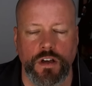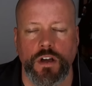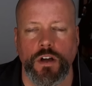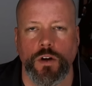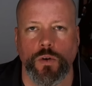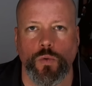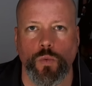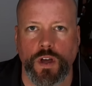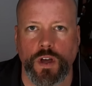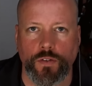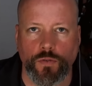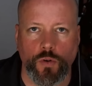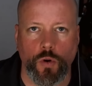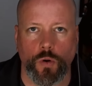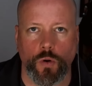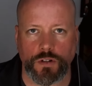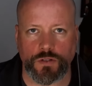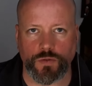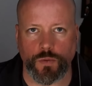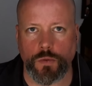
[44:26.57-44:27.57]
week. Of
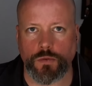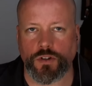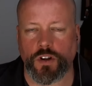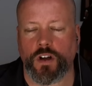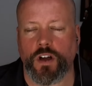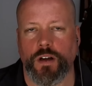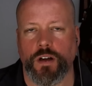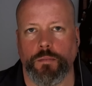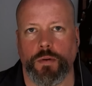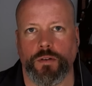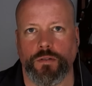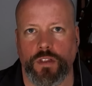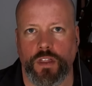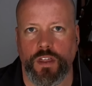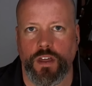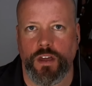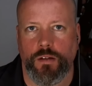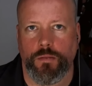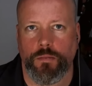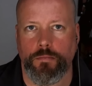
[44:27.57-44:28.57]
course, we were talking about
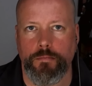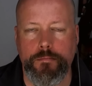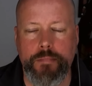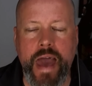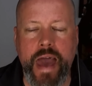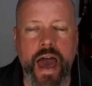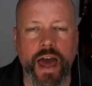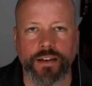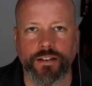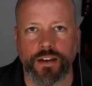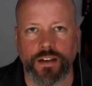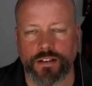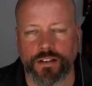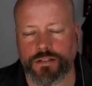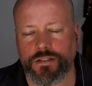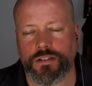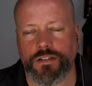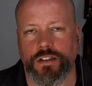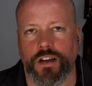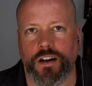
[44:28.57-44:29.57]
the
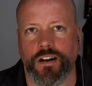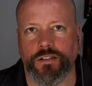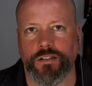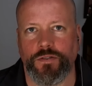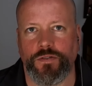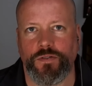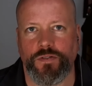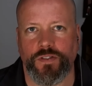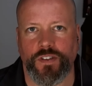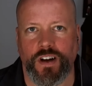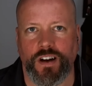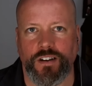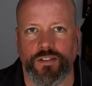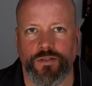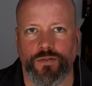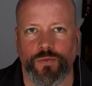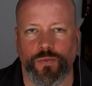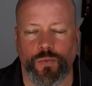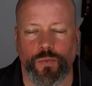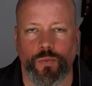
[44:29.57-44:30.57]
madness of
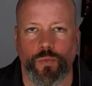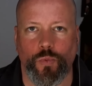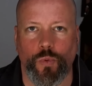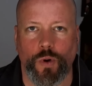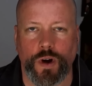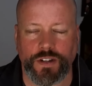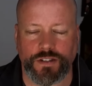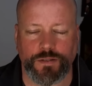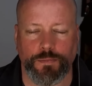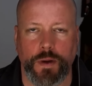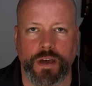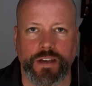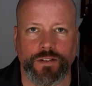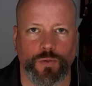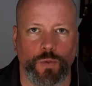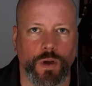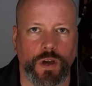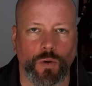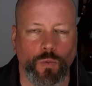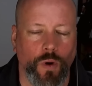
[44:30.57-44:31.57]
what a space
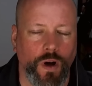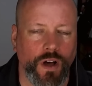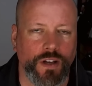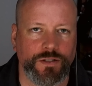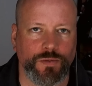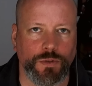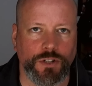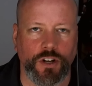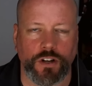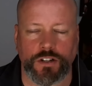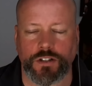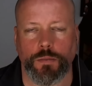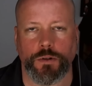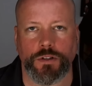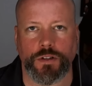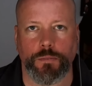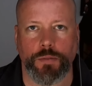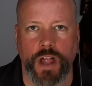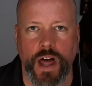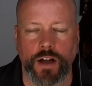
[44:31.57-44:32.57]
week it was. We talked about
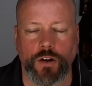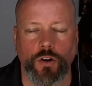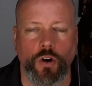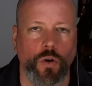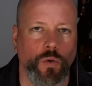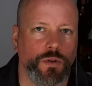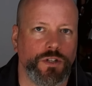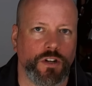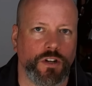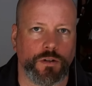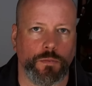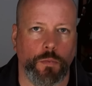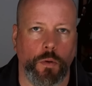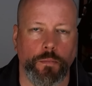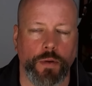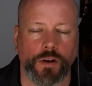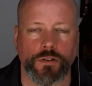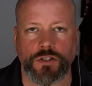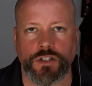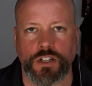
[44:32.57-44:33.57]
the black hole. We talked about
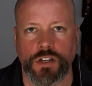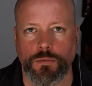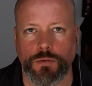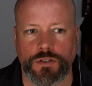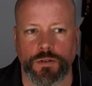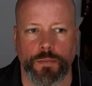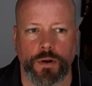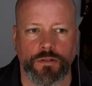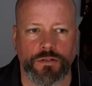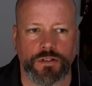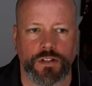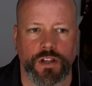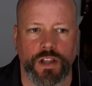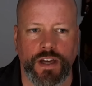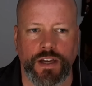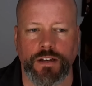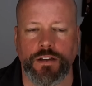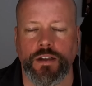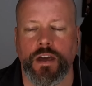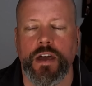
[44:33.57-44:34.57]
Beresheet was about to
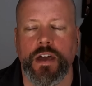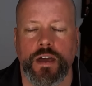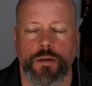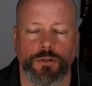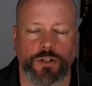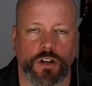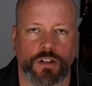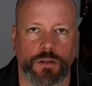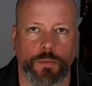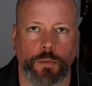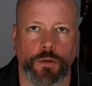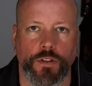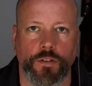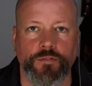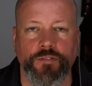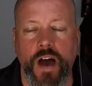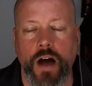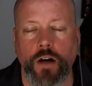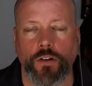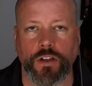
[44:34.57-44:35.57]
land. And we talked about the
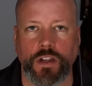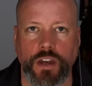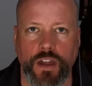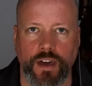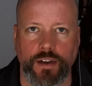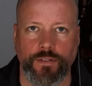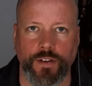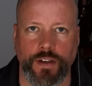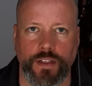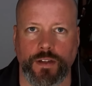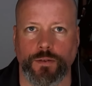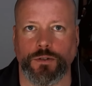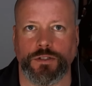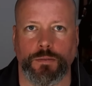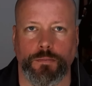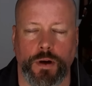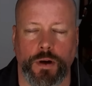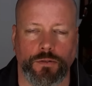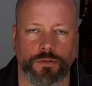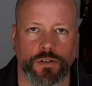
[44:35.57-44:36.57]
Falcon Heavy that was
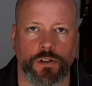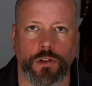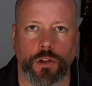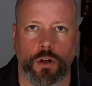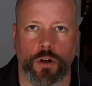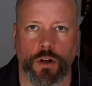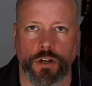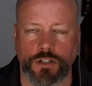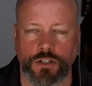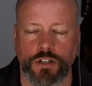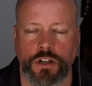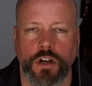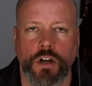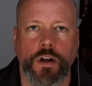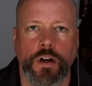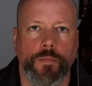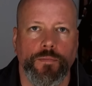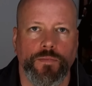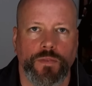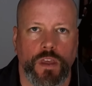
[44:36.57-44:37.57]
about to launch
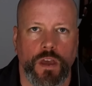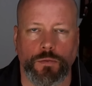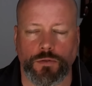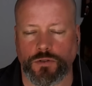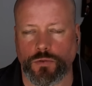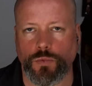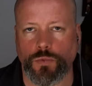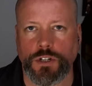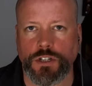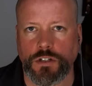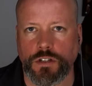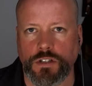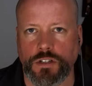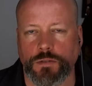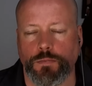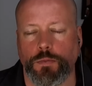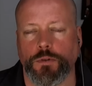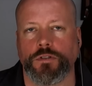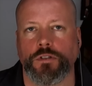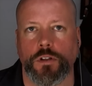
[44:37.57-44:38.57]
It was originally
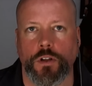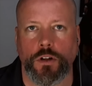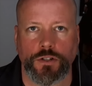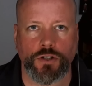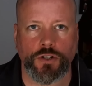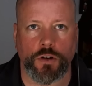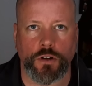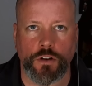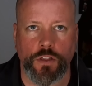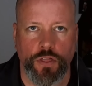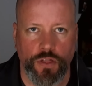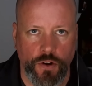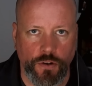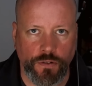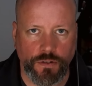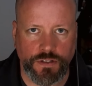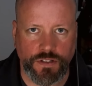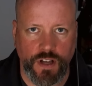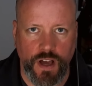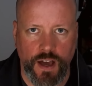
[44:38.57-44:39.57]
supposed to launch on
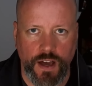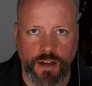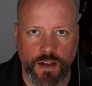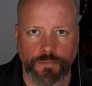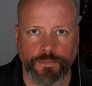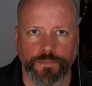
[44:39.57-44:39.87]
Thursday,